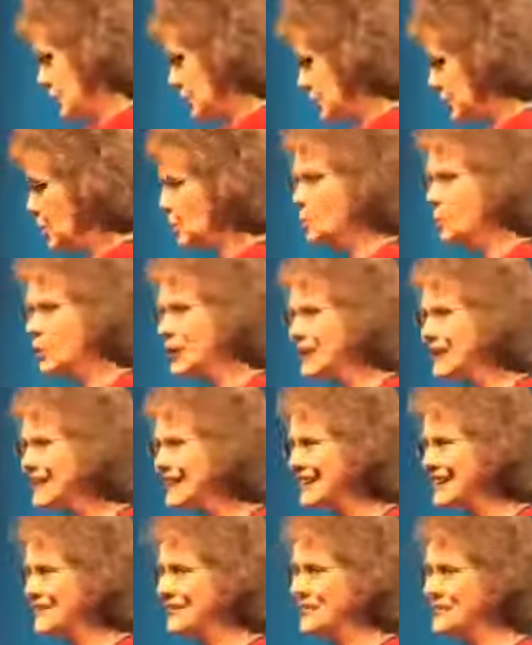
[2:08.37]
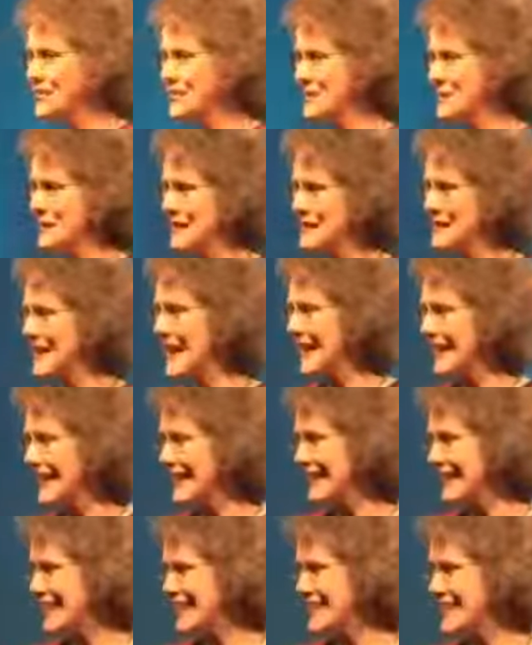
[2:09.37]
So we're going to give you some
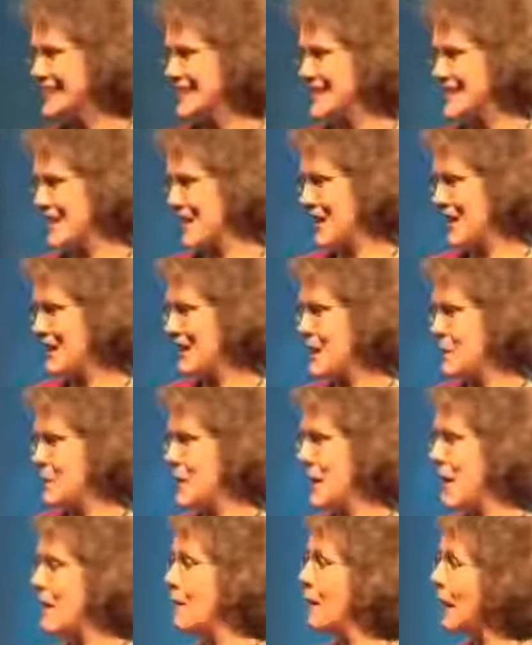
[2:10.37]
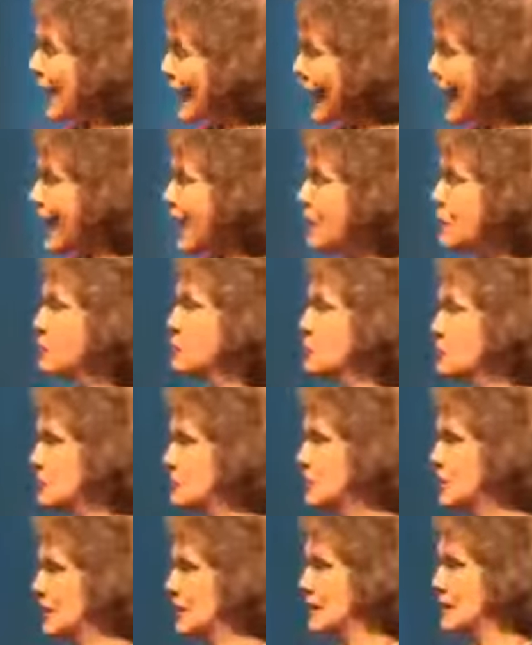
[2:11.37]
exciting things tonight about how
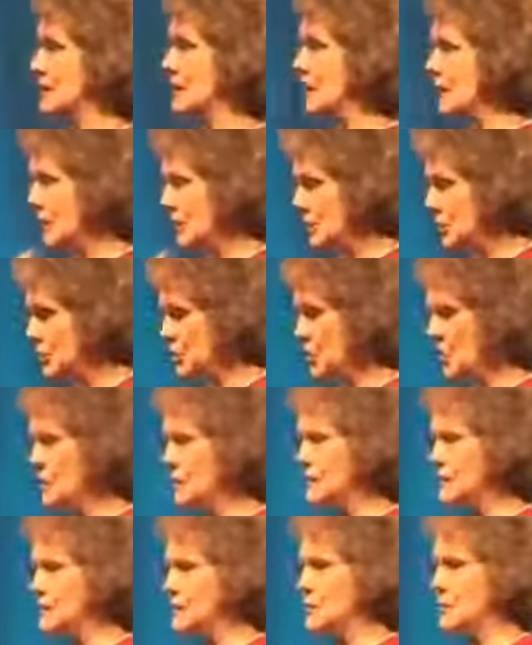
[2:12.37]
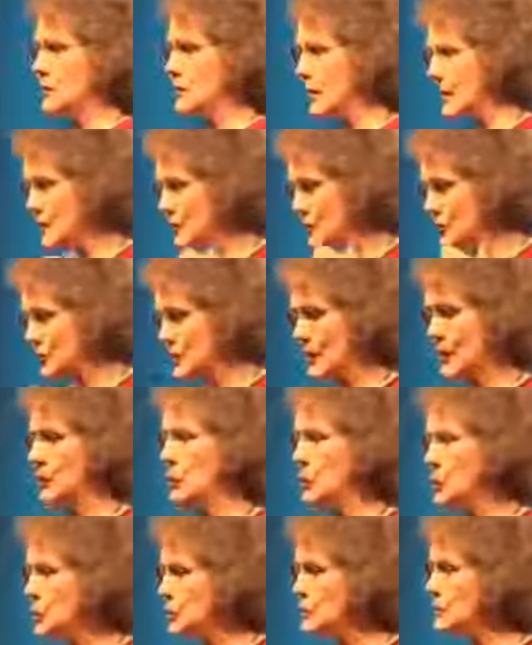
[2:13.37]
you can share this with others
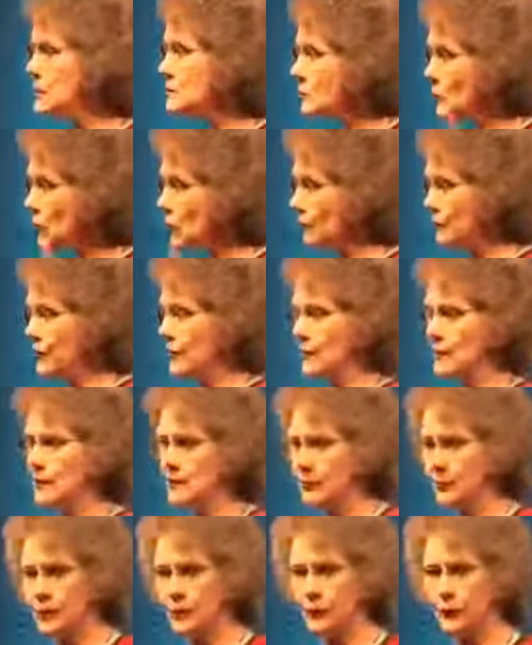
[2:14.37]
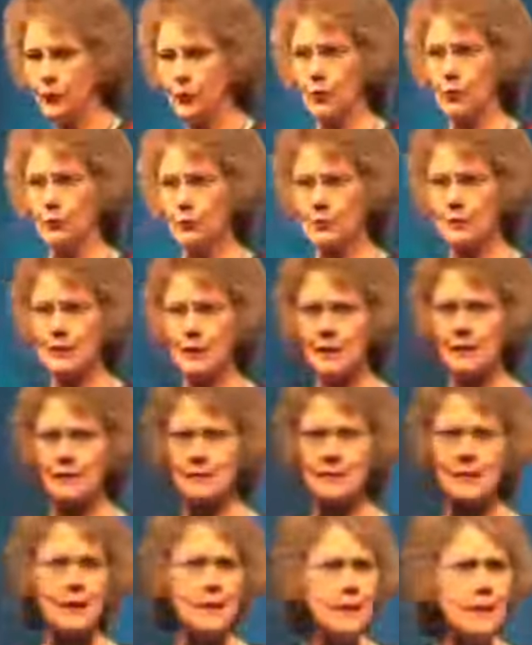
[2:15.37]
and use it more effectively for
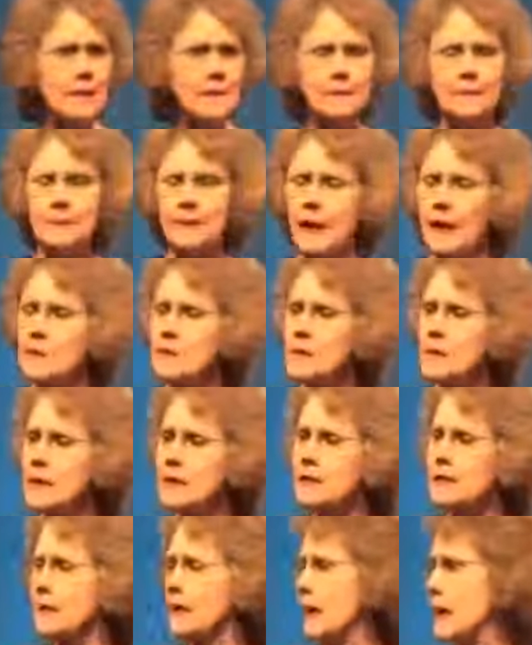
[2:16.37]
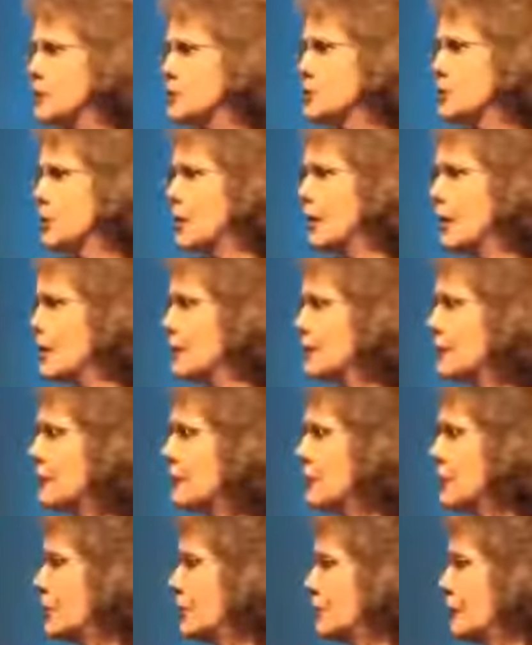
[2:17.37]
yourselves. I've been in the natural health
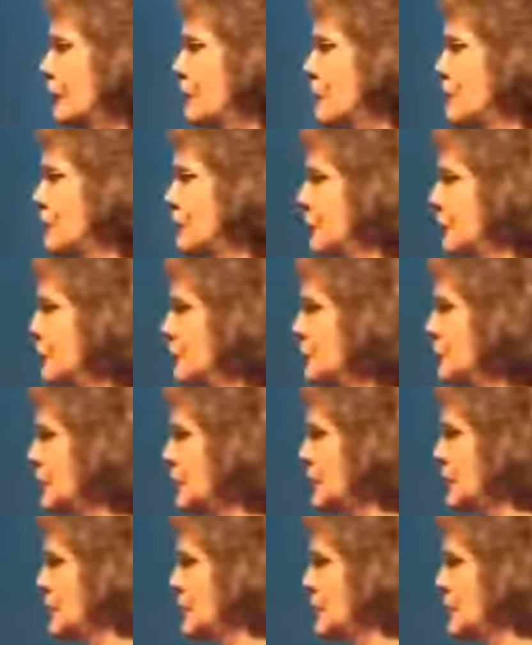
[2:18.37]
field for over thirty